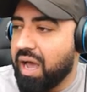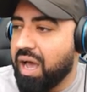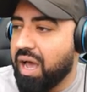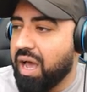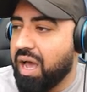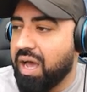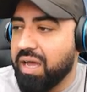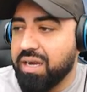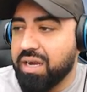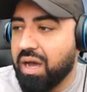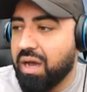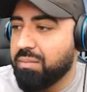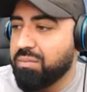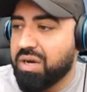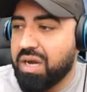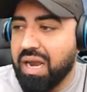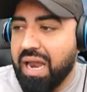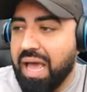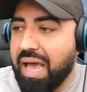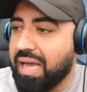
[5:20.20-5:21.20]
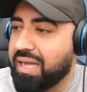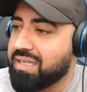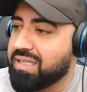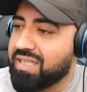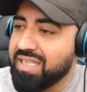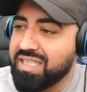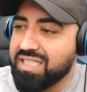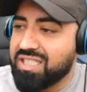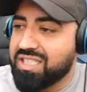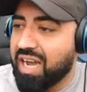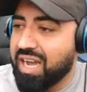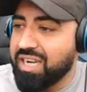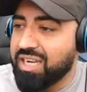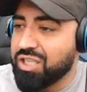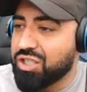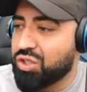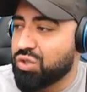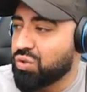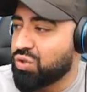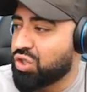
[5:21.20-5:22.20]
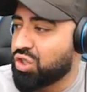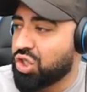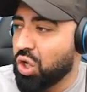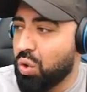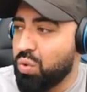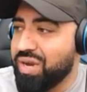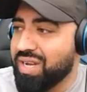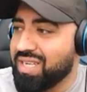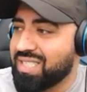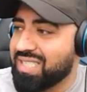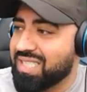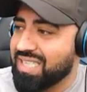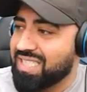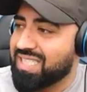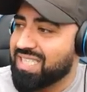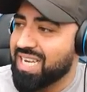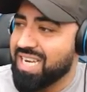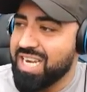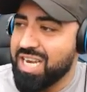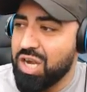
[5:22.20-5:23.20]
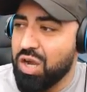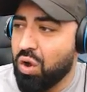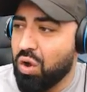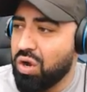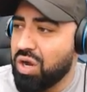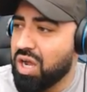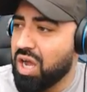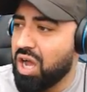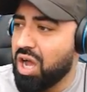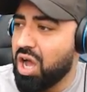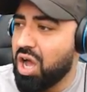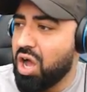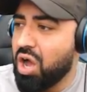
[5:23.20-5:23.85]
And I'm glad these dinosaurs don't exist any longer.